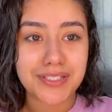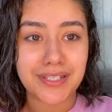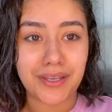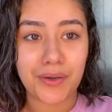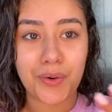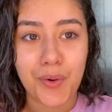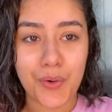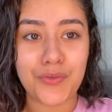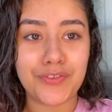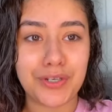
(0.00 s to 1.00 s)
like a
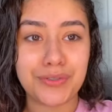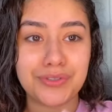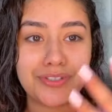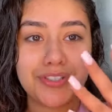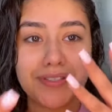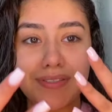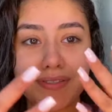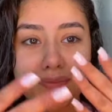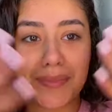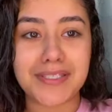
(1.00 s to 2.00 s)
whole video to
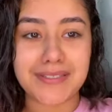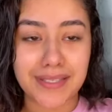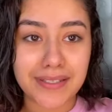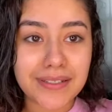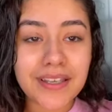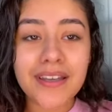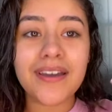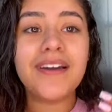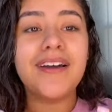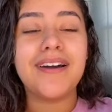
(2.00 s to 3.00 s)
just my skin.
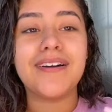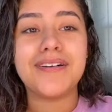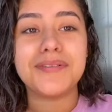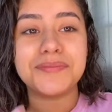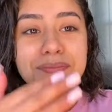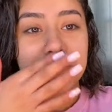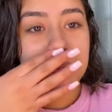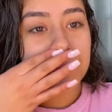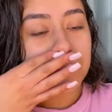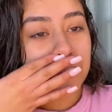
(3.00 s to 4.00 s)

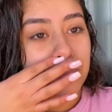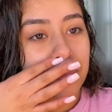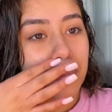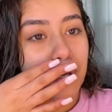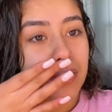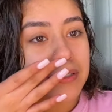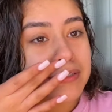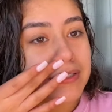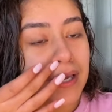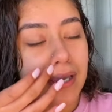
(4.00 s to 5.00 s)
But
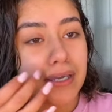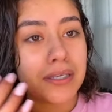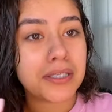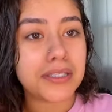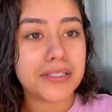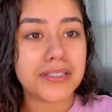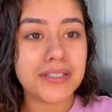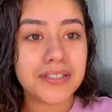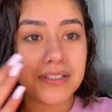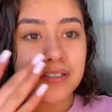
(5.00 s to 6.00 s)
I
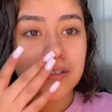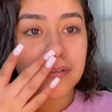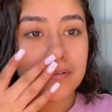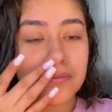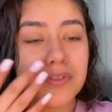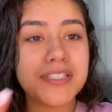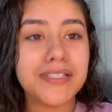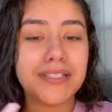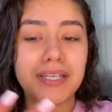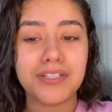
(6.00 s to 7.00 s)

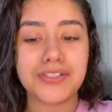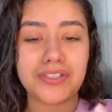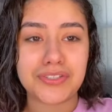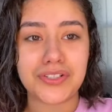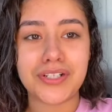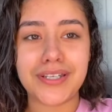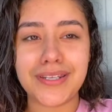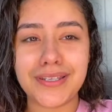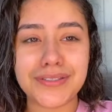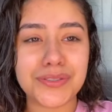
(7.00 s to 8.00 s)
just started
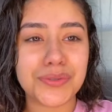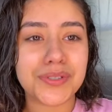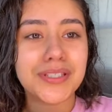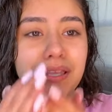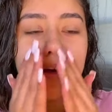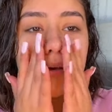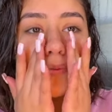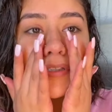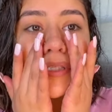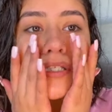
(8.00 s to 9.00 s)
getting into it. Like, I
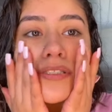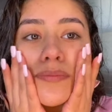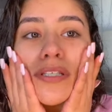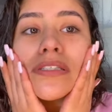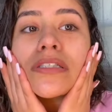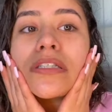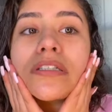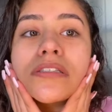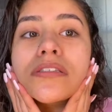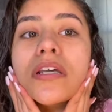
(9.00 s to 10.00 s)
realized my skin
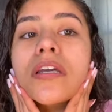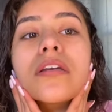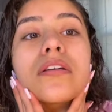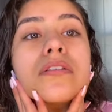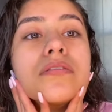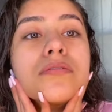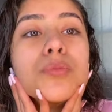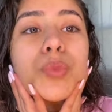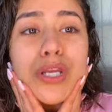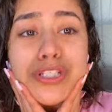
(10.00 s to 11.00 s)
is like
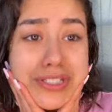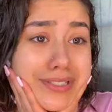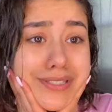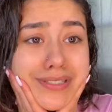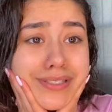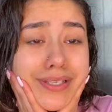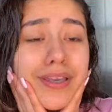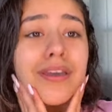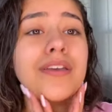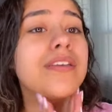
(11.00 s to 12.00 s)
precious.
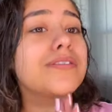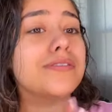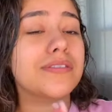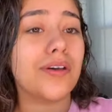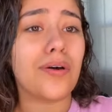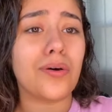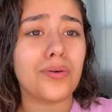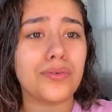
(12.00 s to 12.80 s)
So,